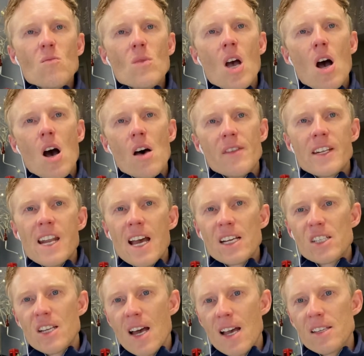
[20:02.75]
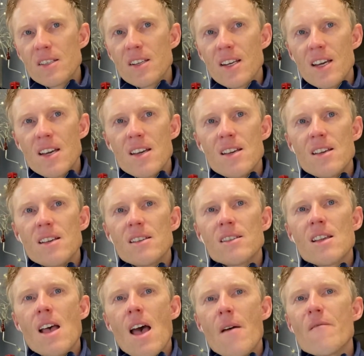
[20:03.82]
The next test is
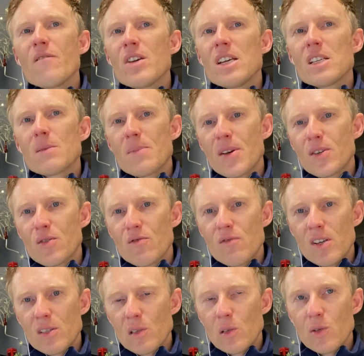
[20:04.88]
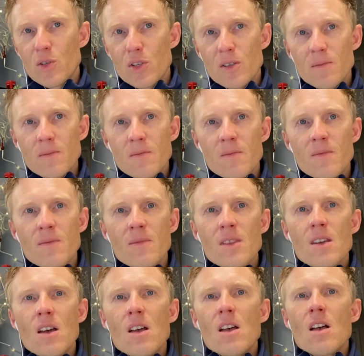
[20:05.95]
MV spatial resolution,
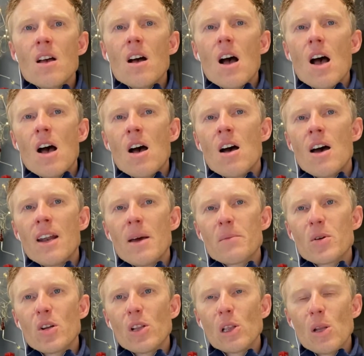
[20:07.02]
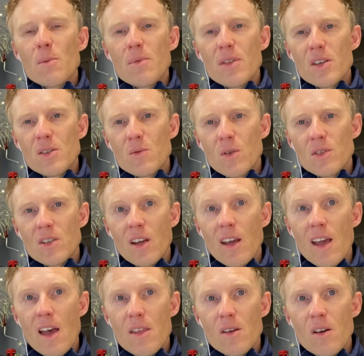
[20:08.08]
and I'm going to lump this one
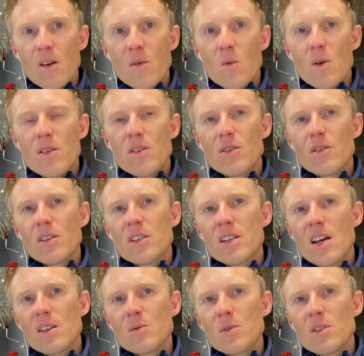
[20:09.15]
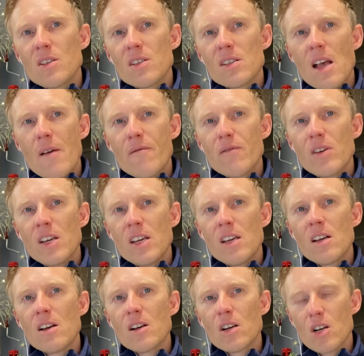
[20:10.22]
together with another test, which is MV
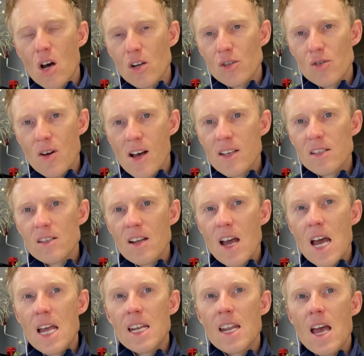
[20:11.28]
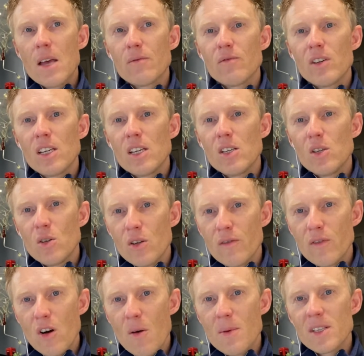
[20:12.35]
contrast and MV
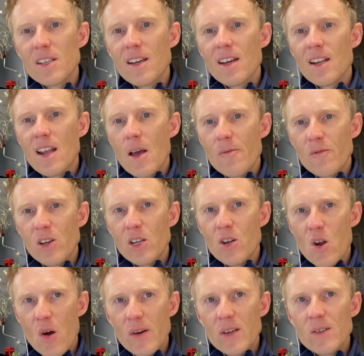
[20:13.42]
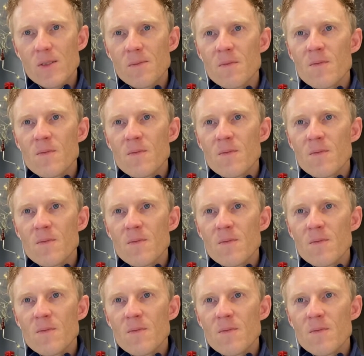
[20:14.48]
uniformity and MV noise.